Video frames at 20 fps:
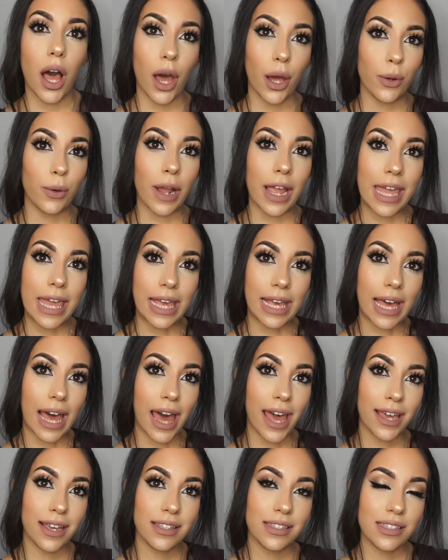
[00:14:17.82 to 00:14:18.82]
Alright
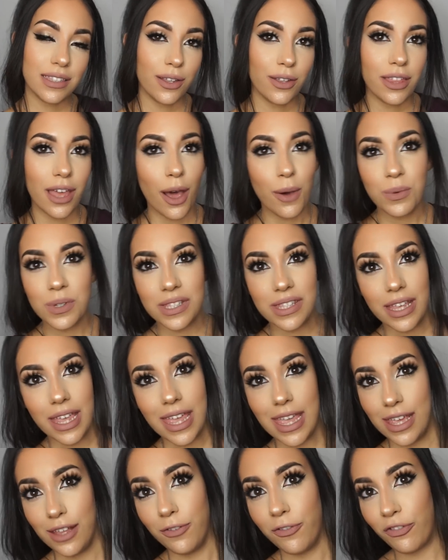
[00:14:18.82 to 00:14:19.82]
guys, so that was
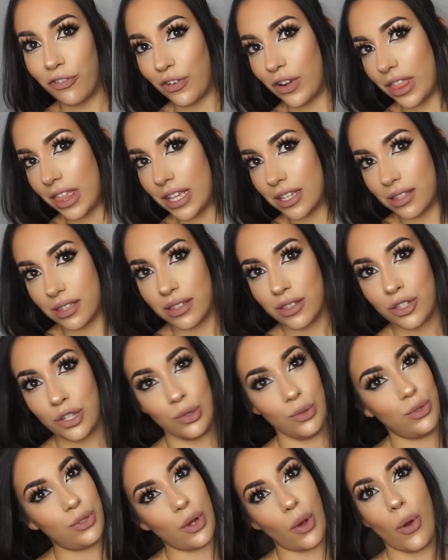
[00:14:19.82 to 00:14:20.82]
it for this
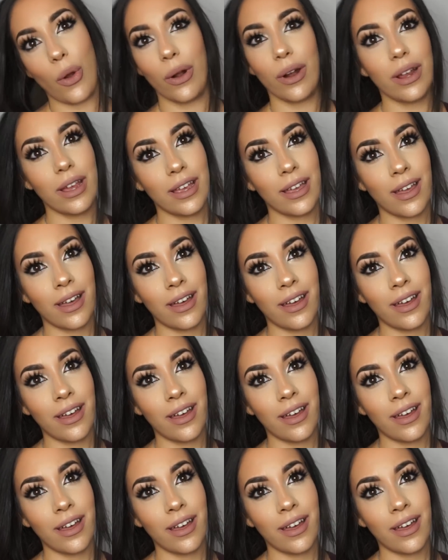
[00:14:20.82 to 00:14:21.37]
tutorial.